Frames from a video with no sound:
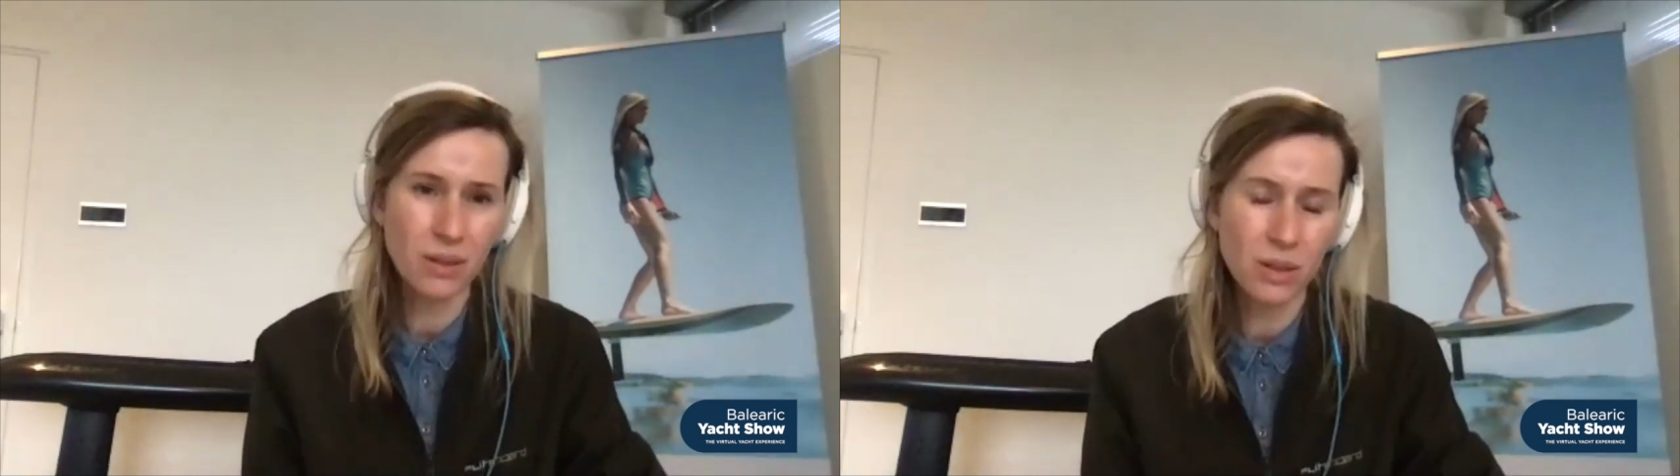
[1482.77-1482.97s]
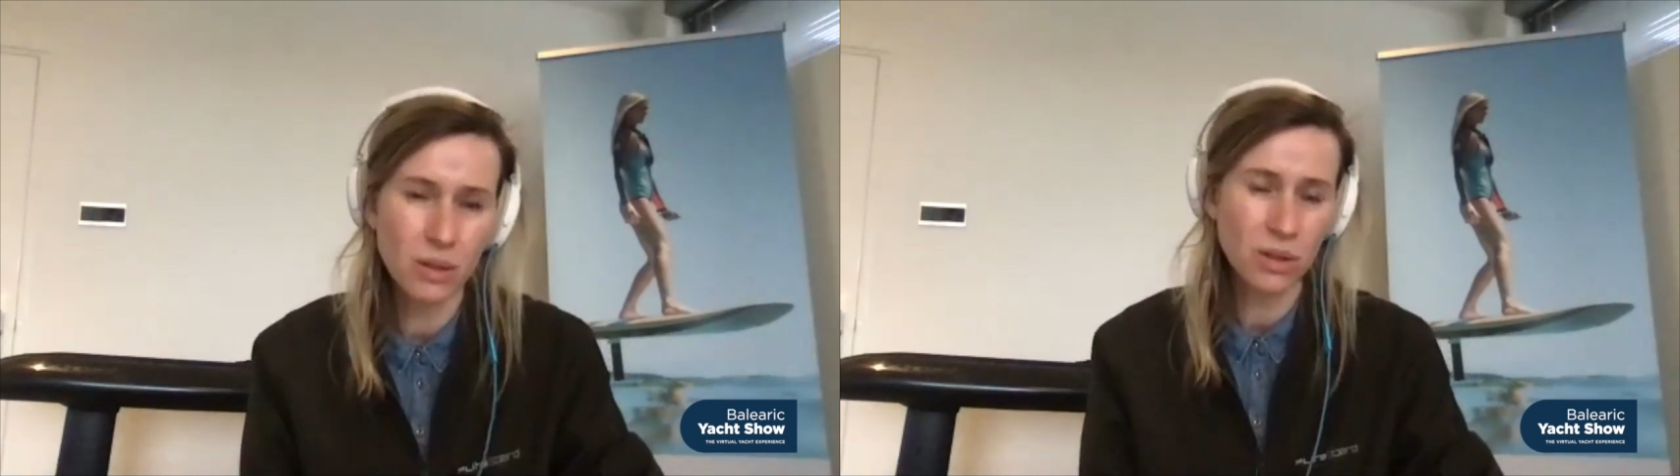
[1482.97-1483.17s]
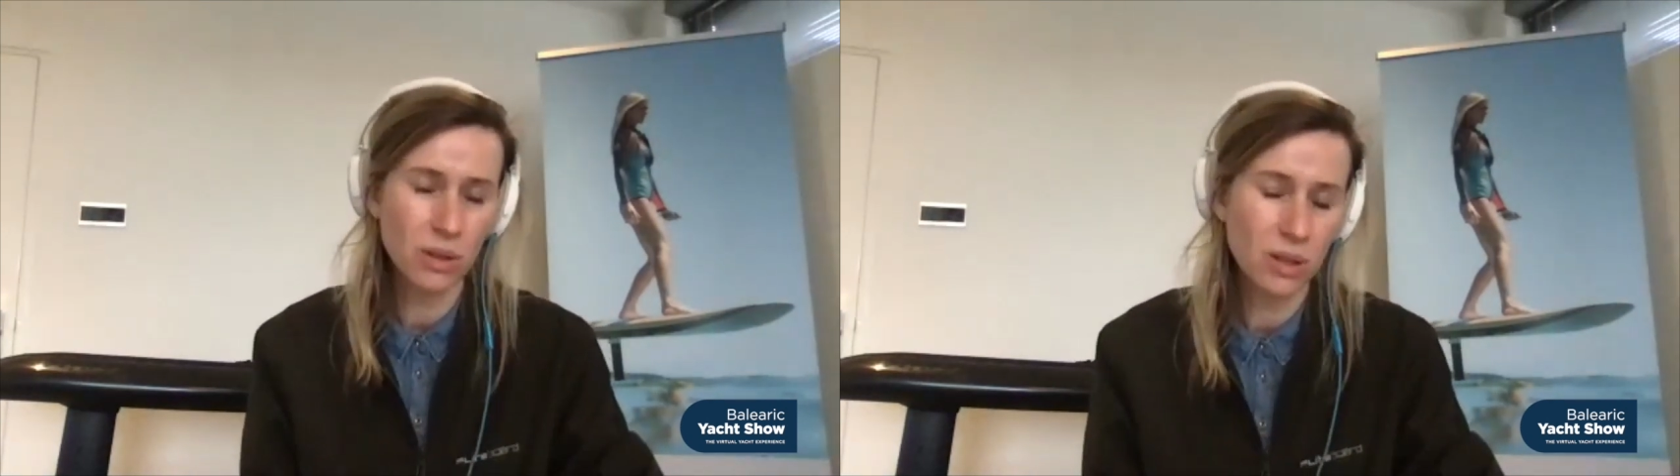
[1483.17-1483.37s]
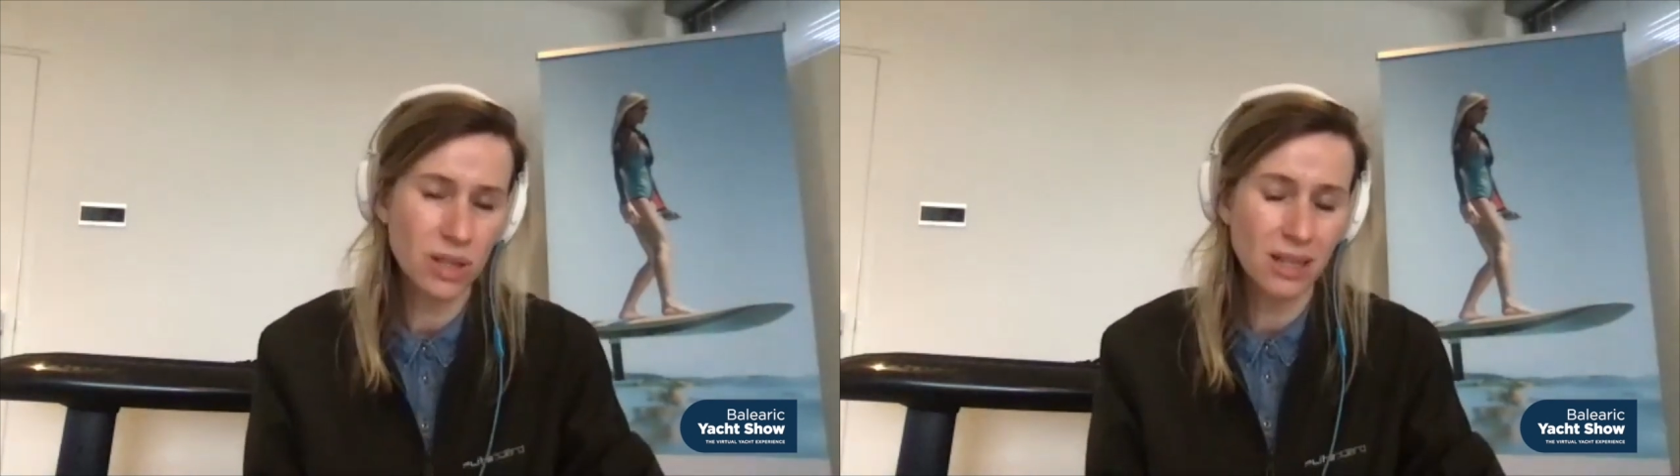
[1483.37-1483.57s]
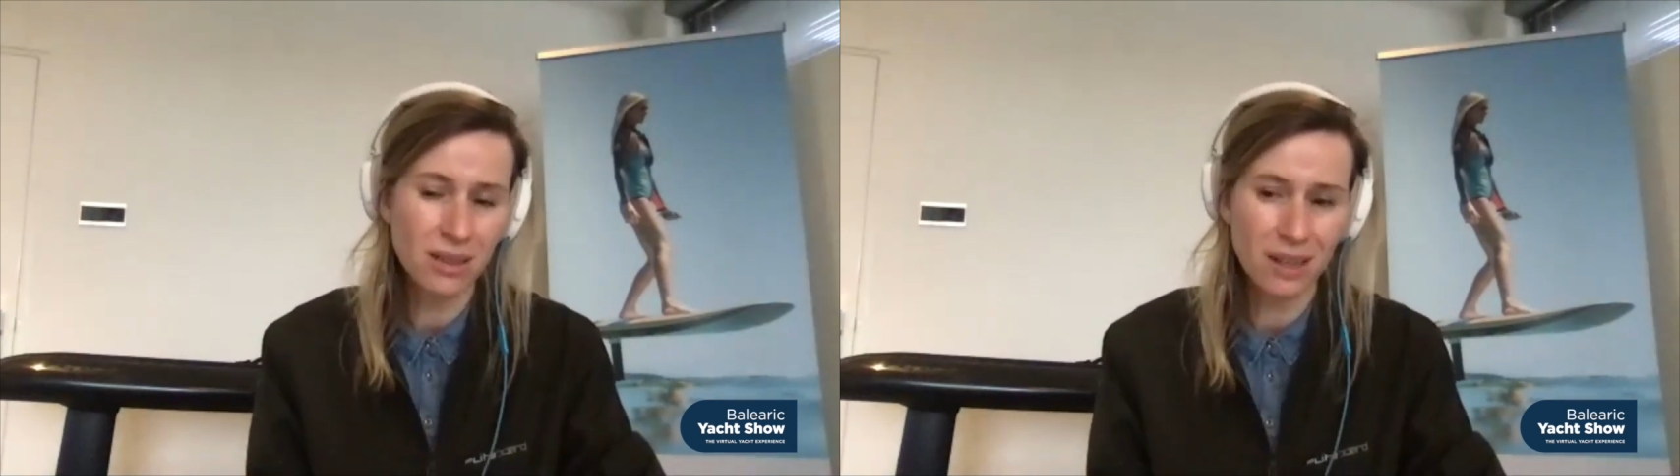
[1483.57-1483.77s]
to
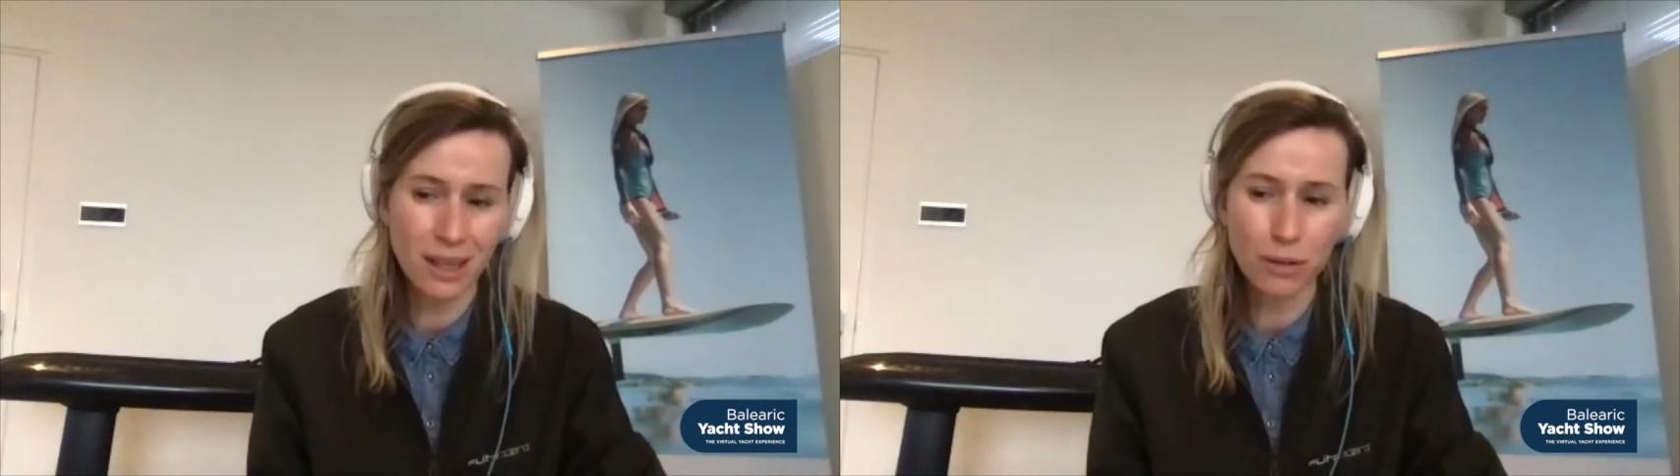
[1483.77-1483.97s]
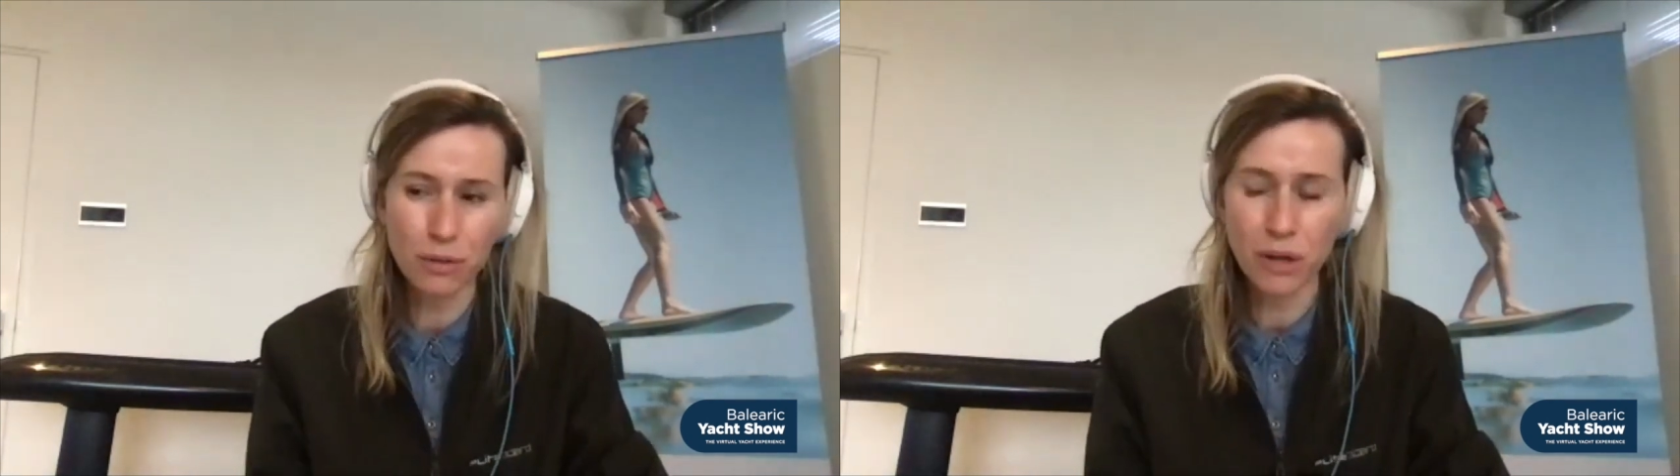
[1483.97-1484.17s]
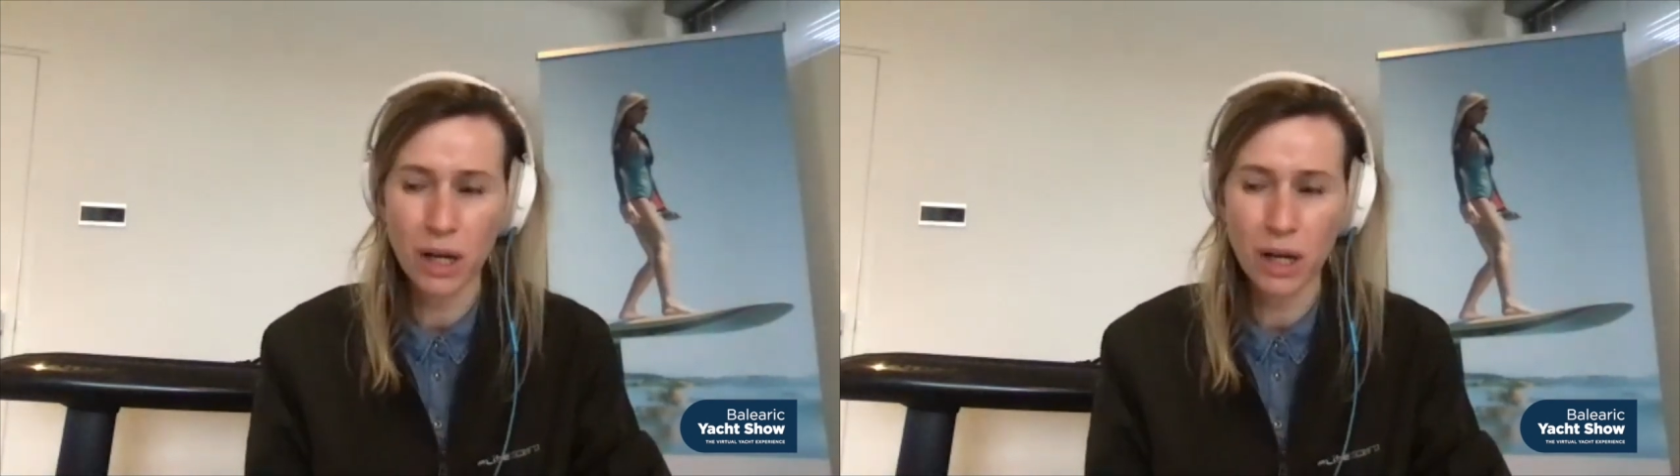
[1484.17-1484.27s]
stay safe.